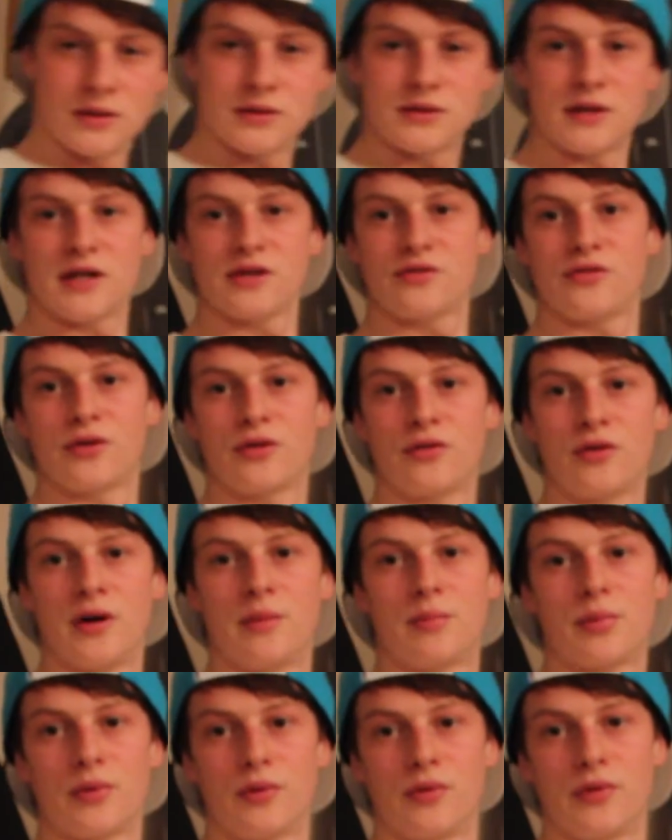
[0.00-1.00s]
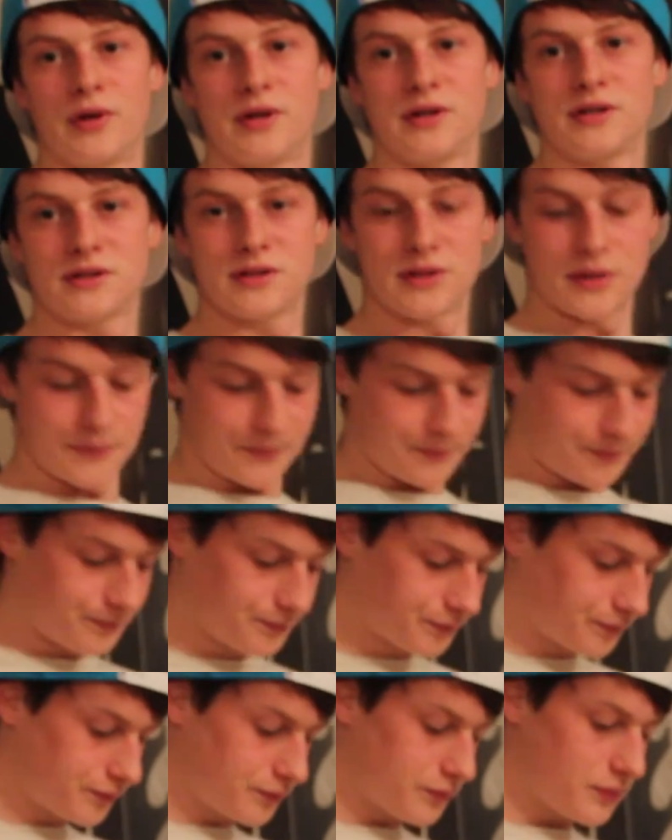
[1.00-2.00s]
So as for grip on this,
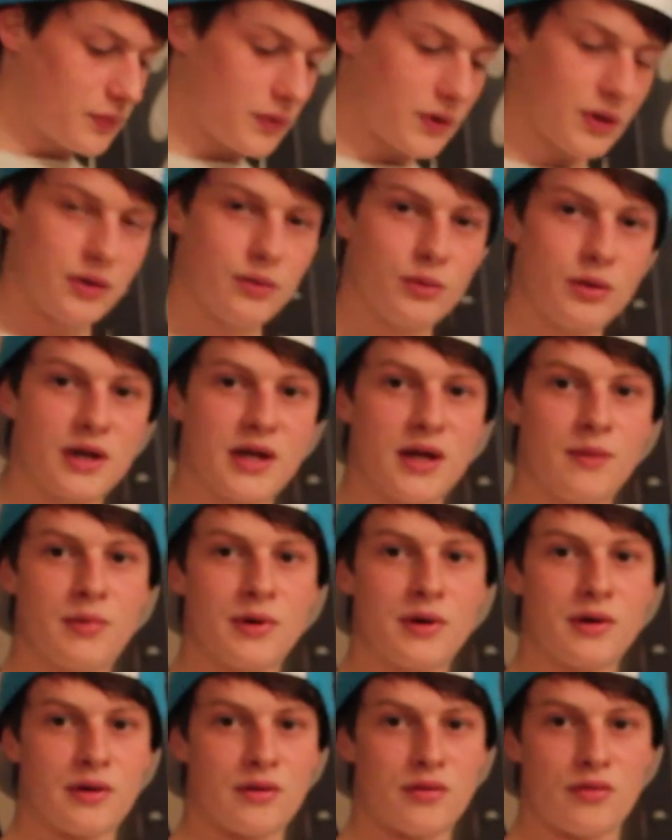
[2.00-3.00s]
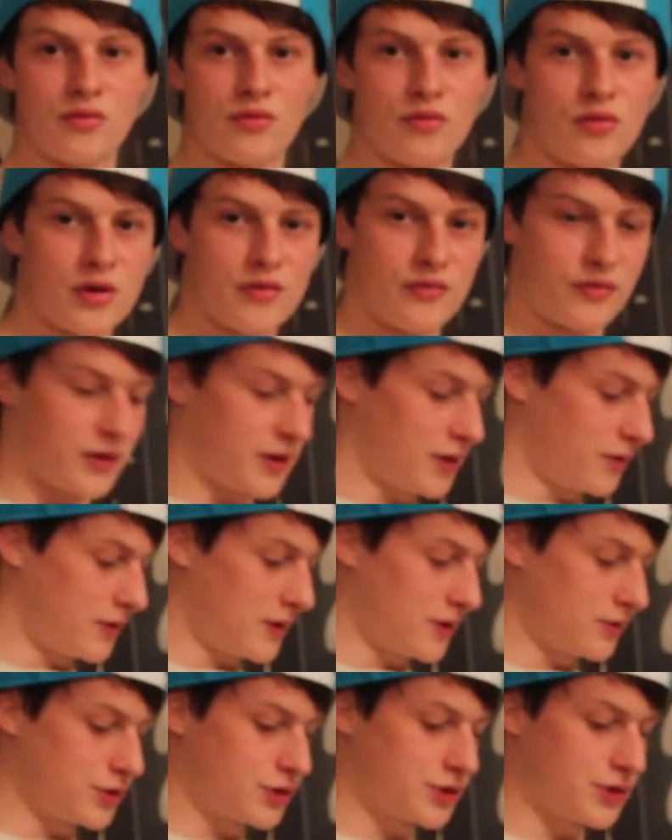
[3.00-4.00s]
I'm going to keep it roughly
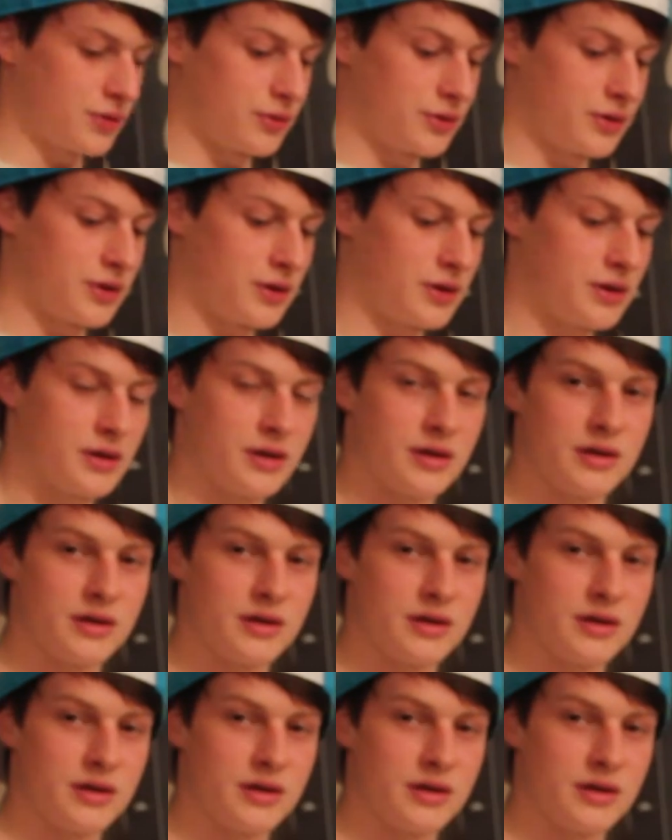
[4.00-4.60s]
around shoulder.